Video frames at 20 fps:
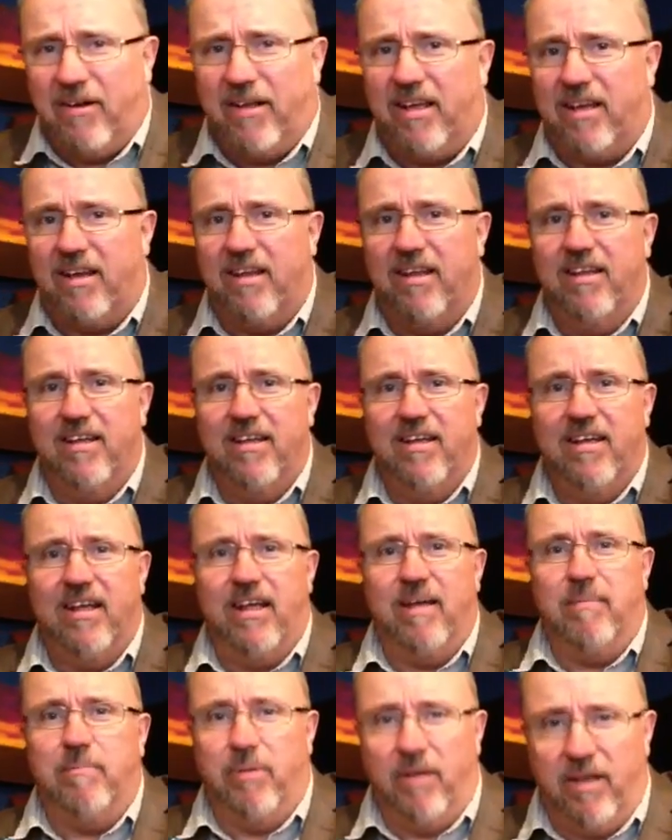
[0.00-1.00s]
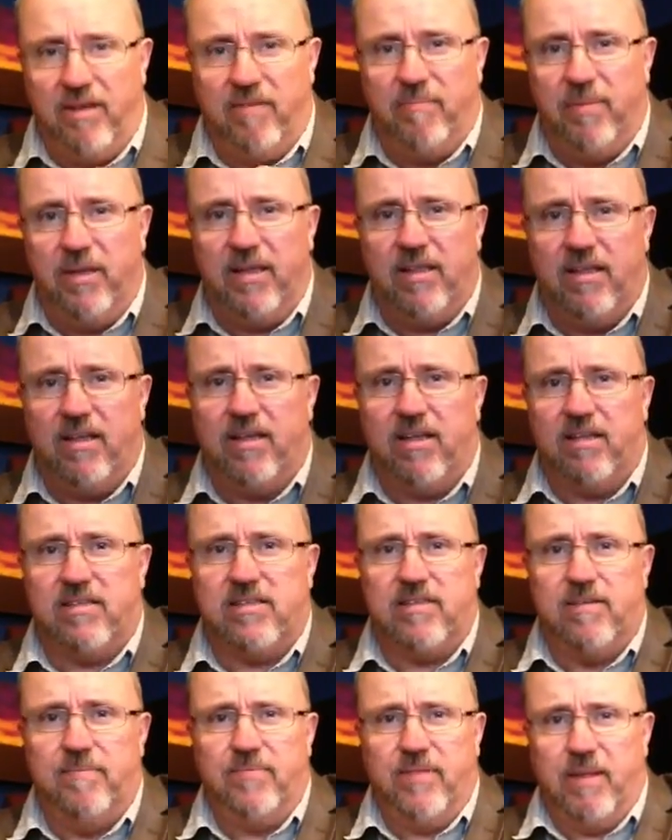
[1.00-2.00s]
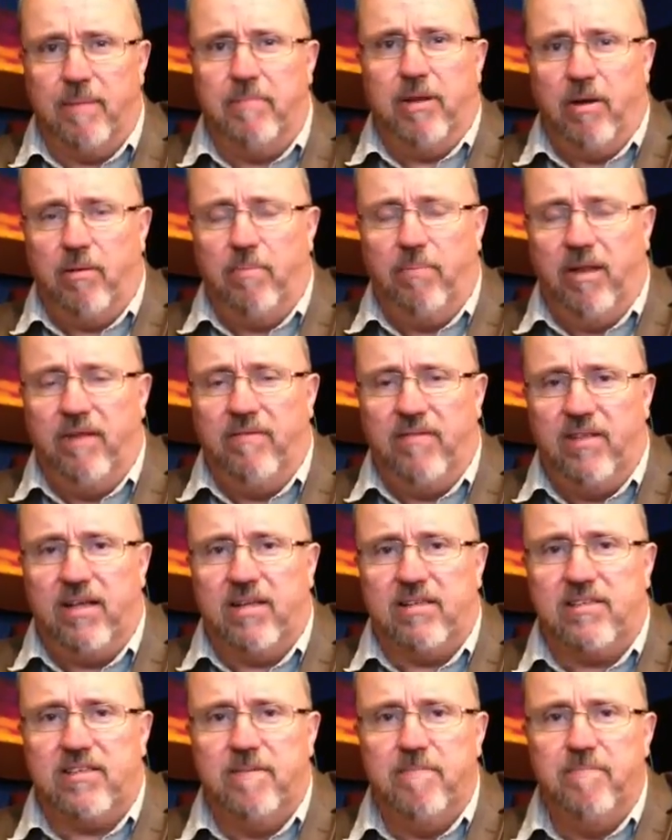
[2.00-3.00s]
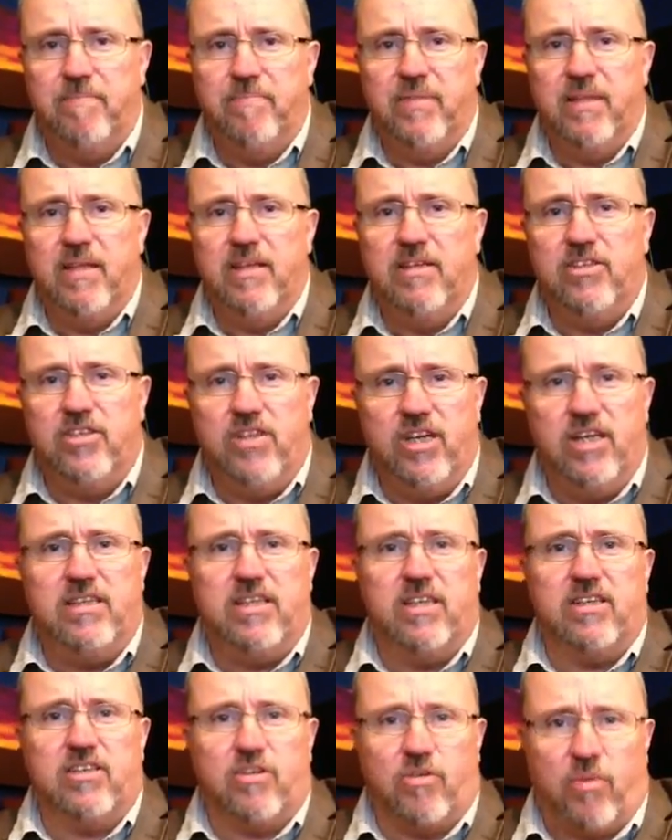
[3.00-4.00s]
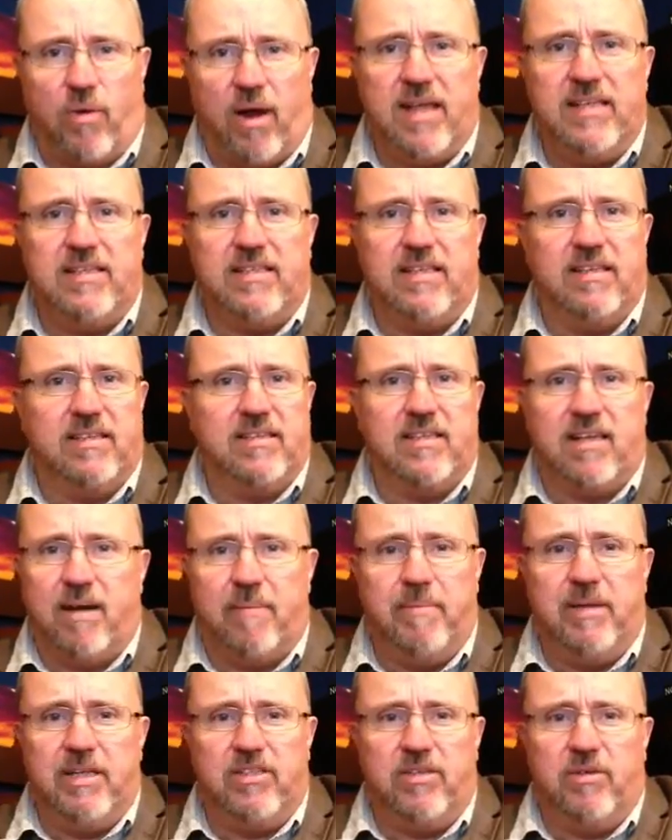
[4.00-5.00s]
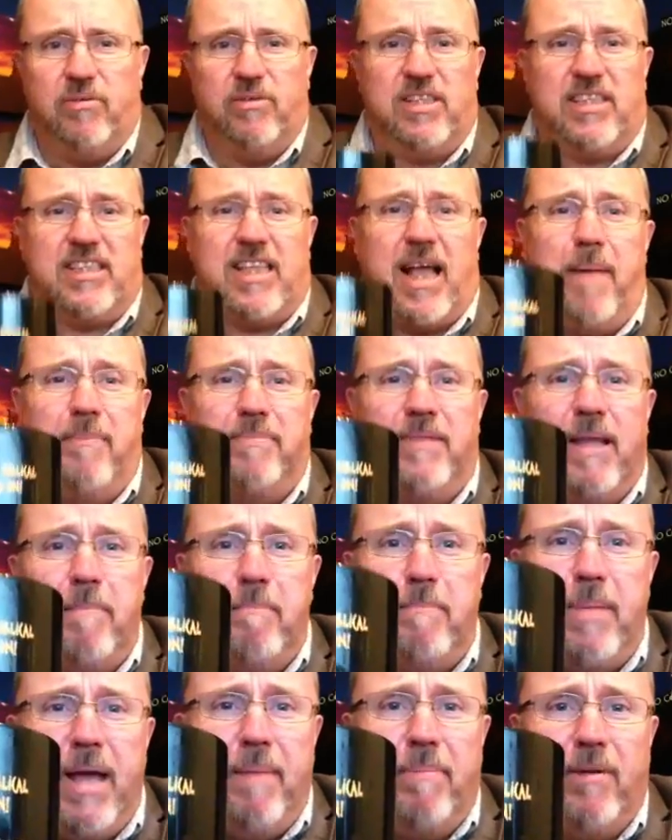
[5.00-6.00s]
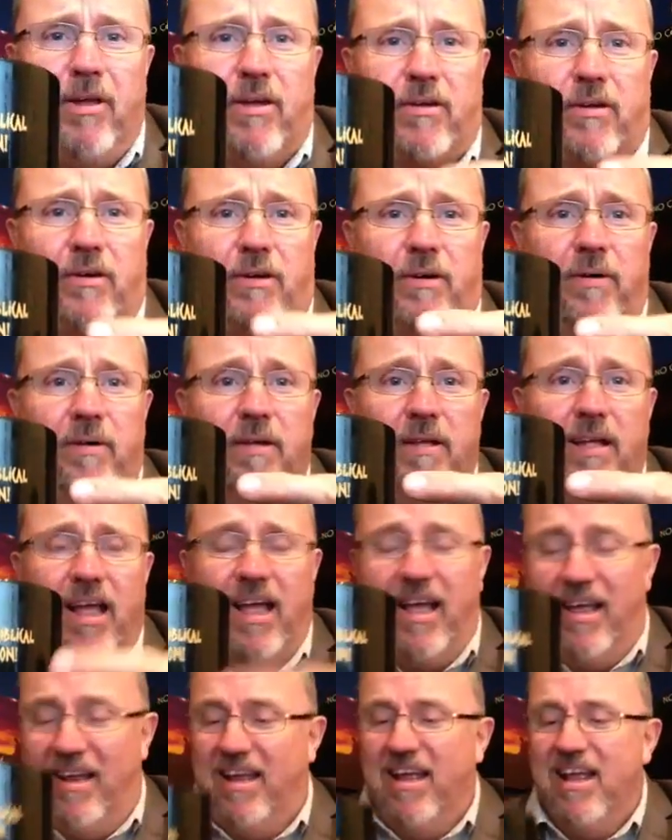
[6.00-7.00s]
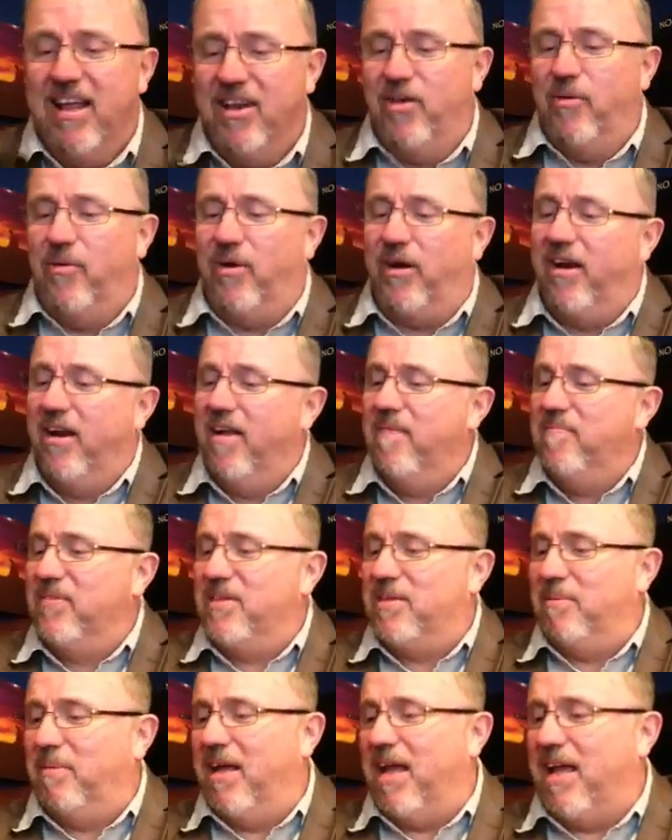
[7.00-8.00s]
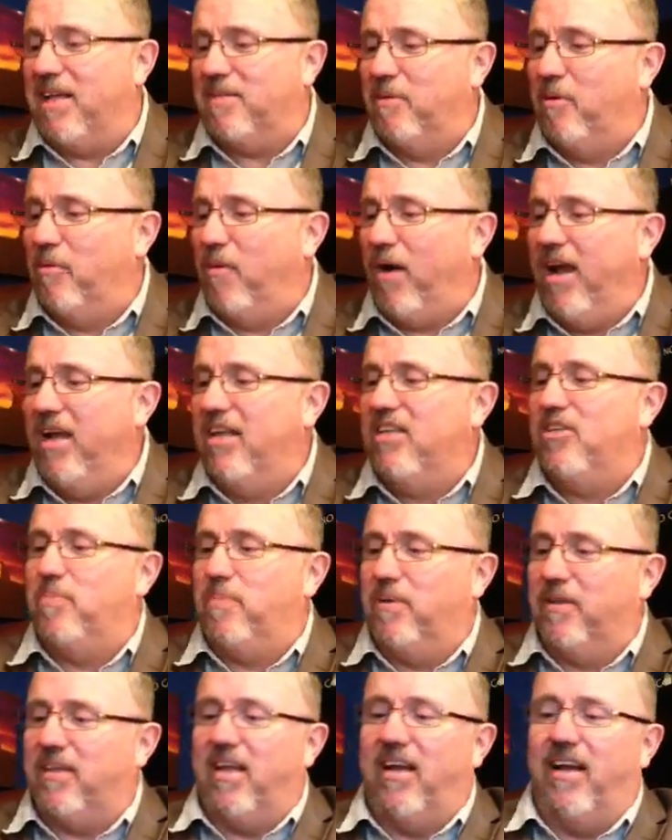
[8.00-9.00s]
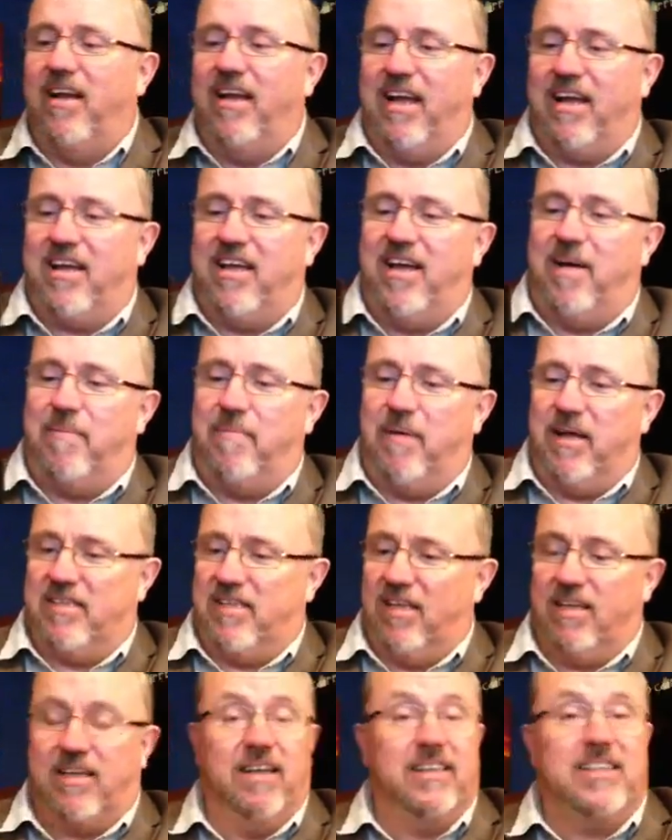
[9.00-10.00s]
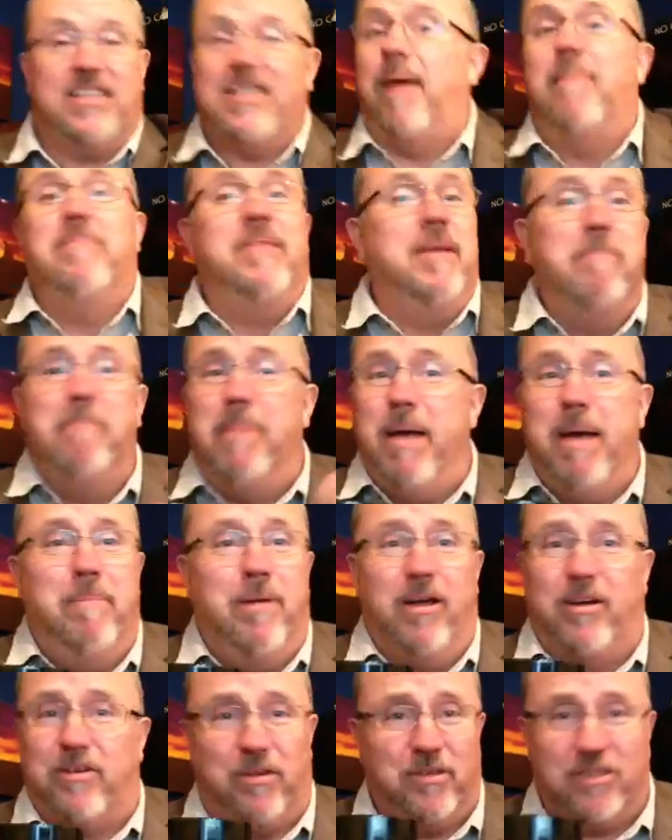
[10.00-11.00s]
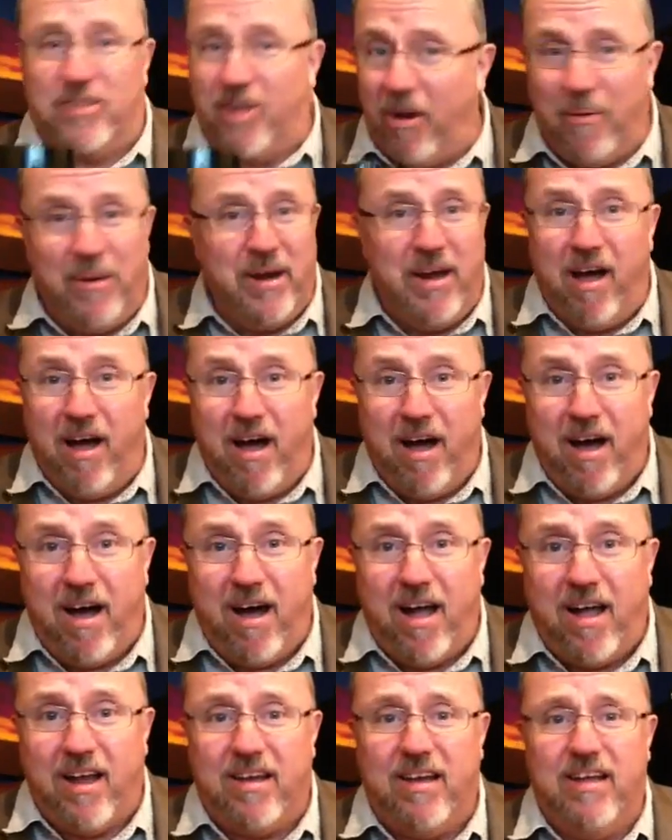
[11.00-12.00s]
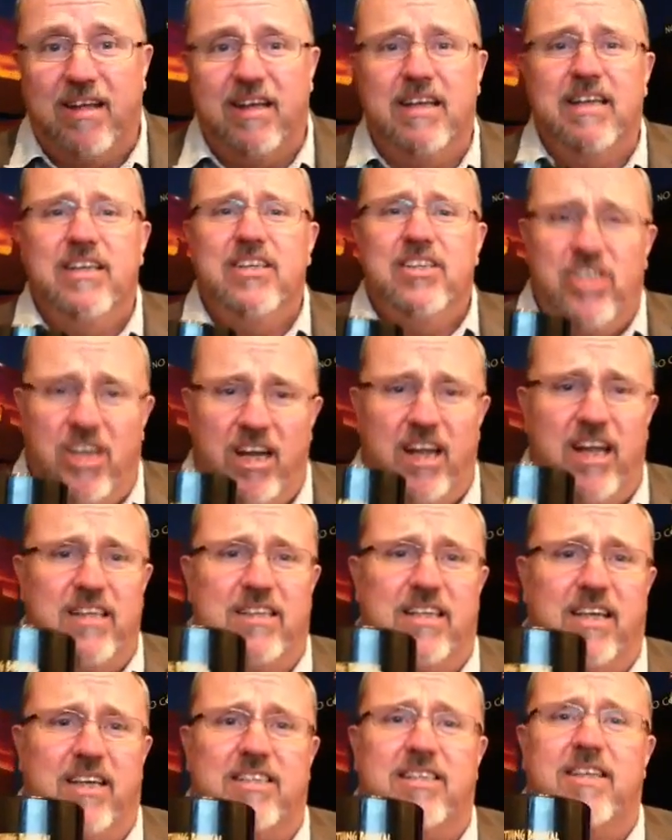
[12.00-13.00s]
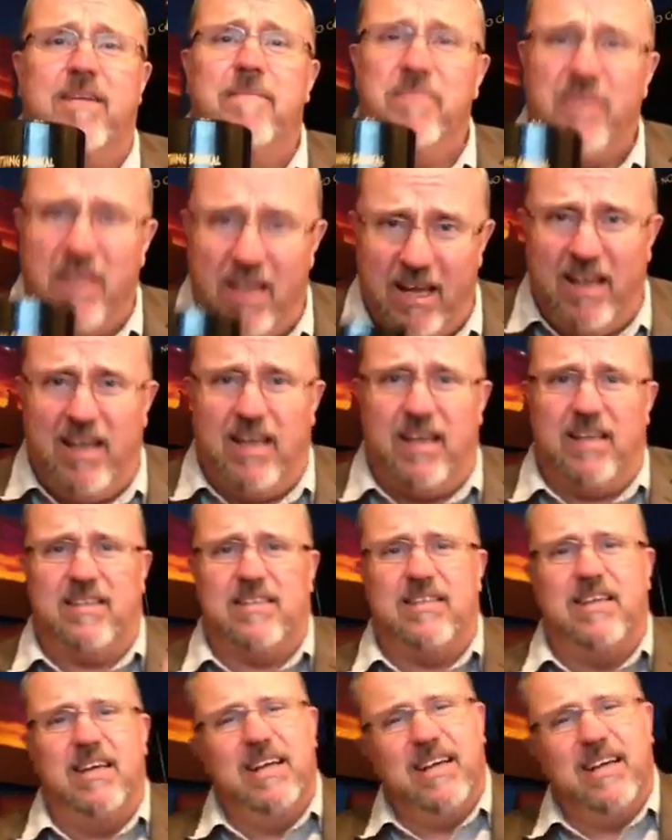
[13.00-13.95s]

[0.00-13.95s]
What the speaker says: it. And believe me this. Believe this. Jesus Christ is coming soon. Something biblical. No wonder. Somebody asked me, why did you put that on that cup? I said, because something biblical is going on. Jesus is